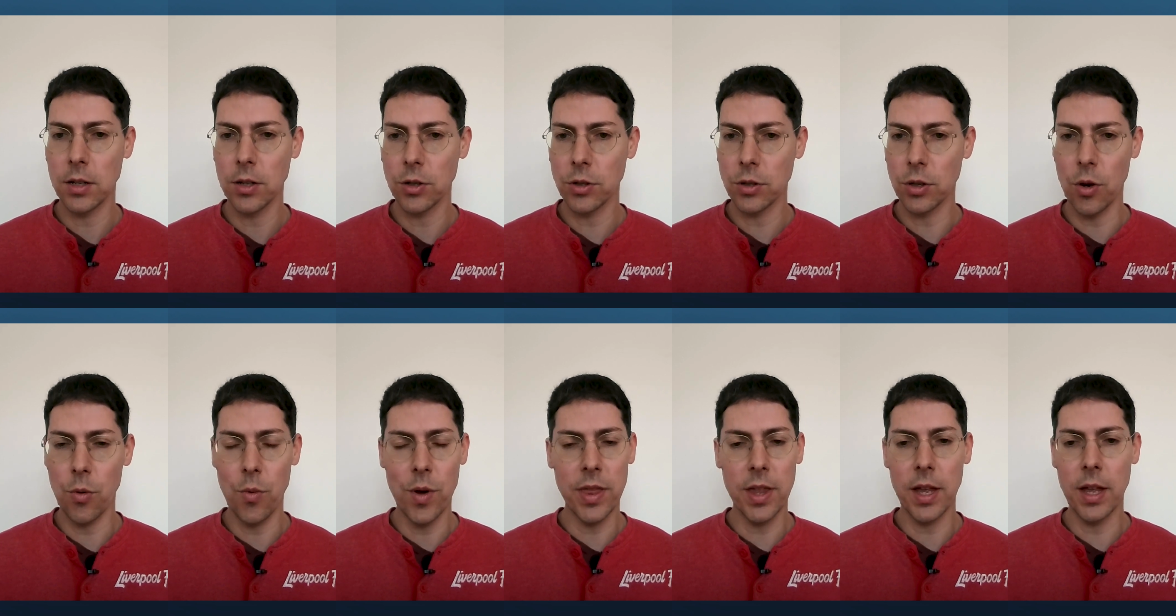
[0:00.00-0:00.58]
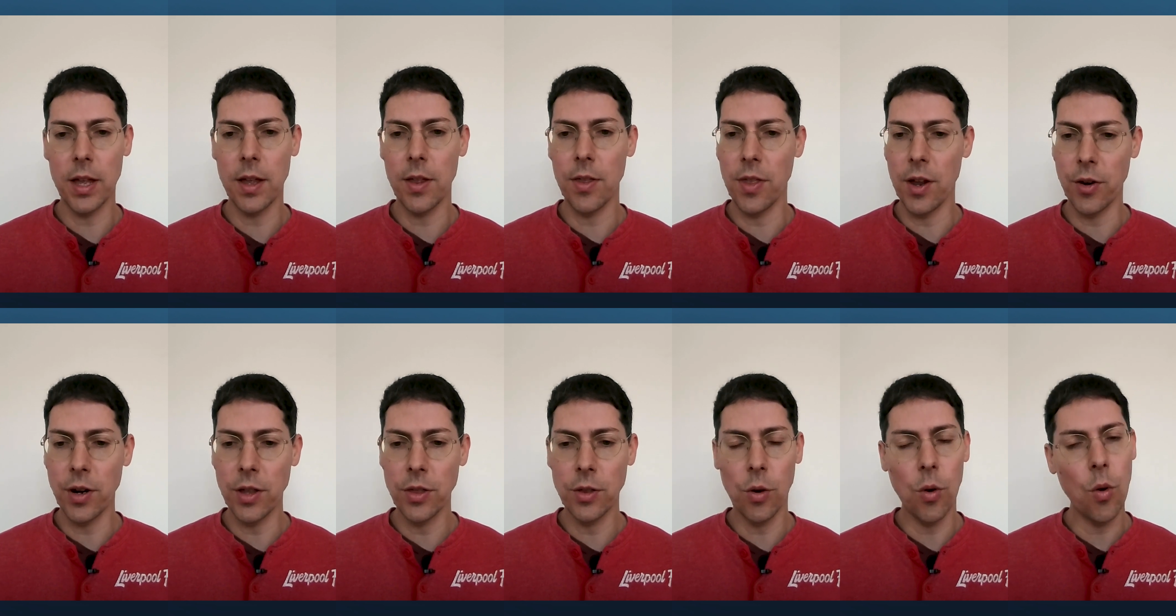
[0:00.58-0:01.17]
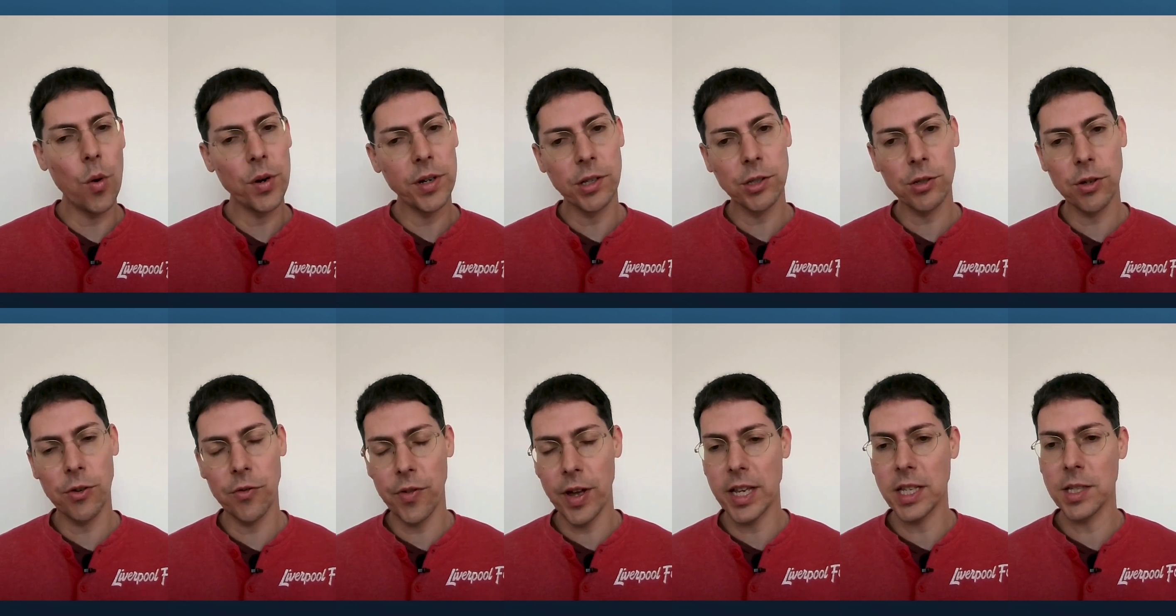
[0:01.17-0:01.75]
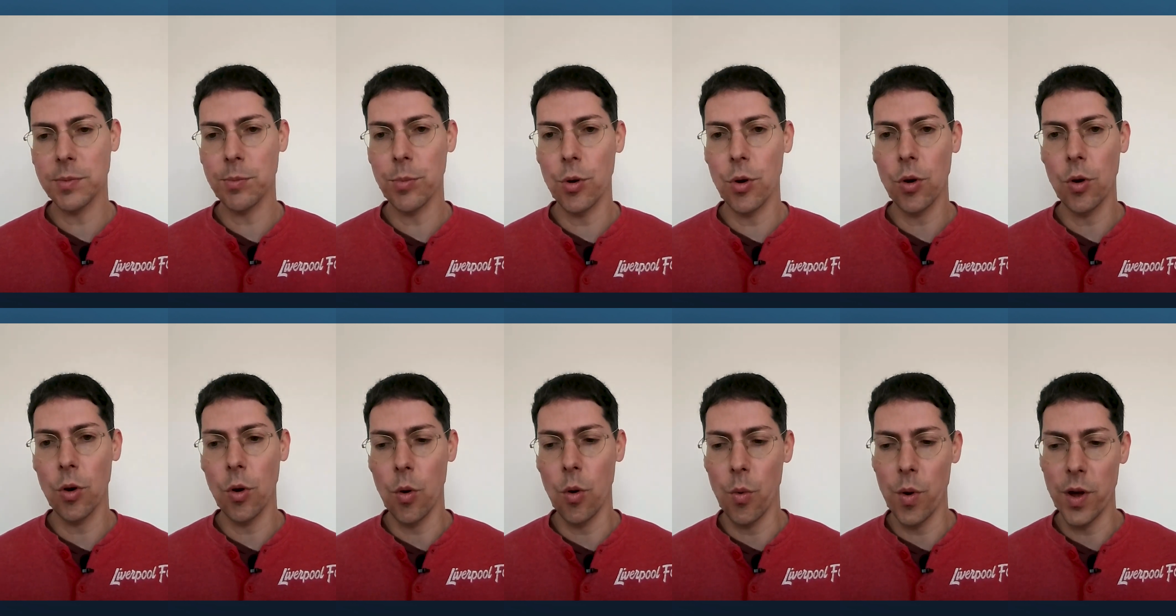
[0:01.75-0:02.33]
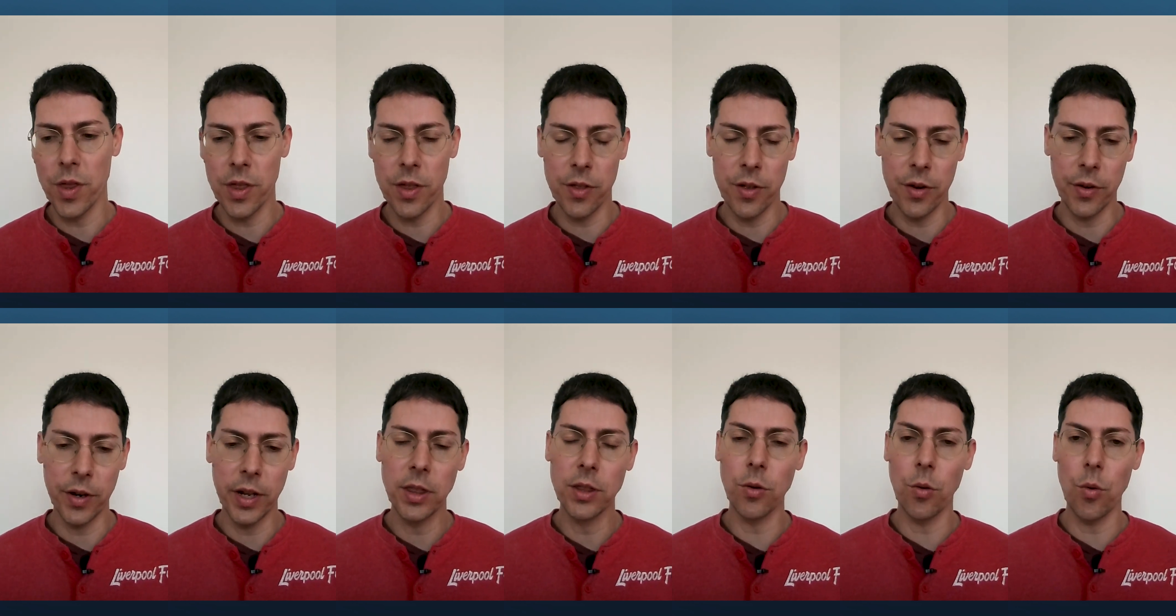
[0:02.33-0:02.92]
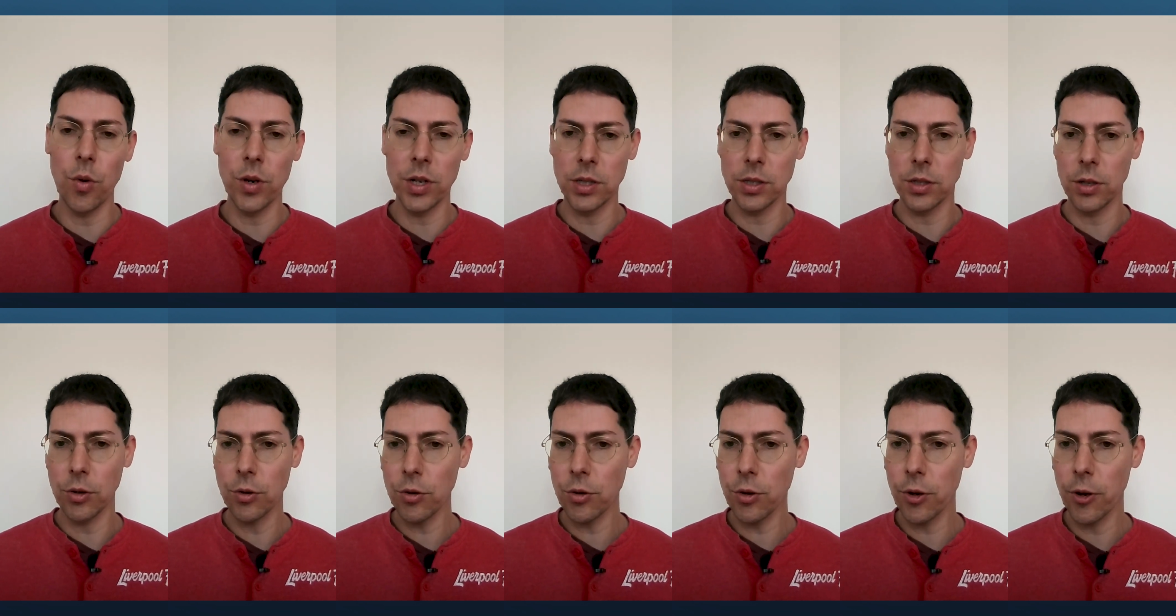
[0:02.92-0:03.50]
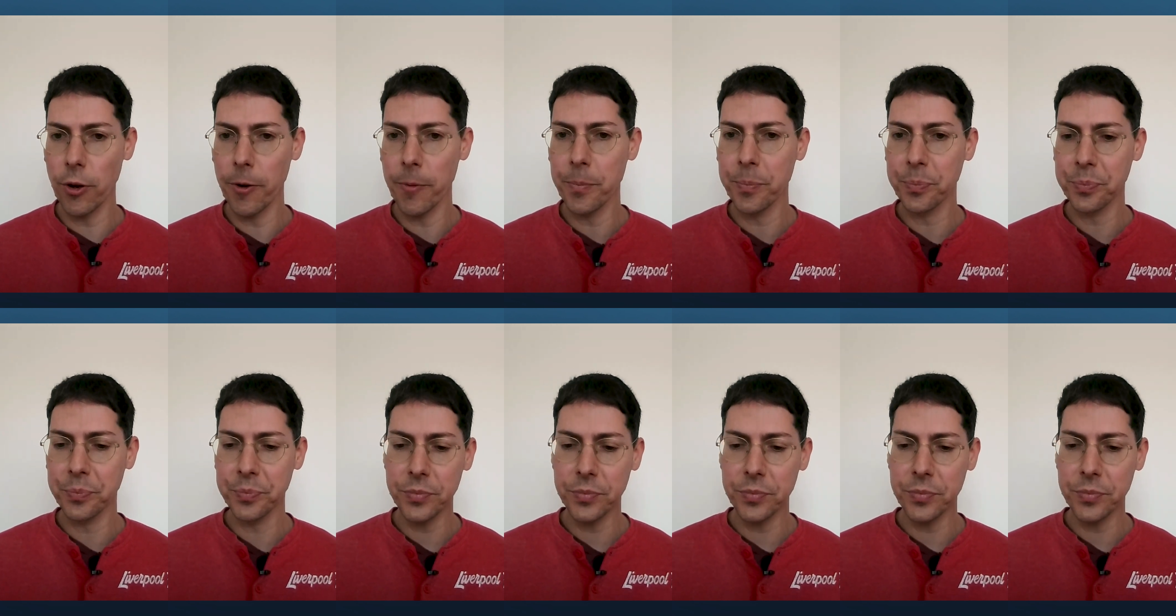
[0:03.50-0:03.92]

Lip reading: So whether they're in the audience on Facebook or whether they're in the audience in Google,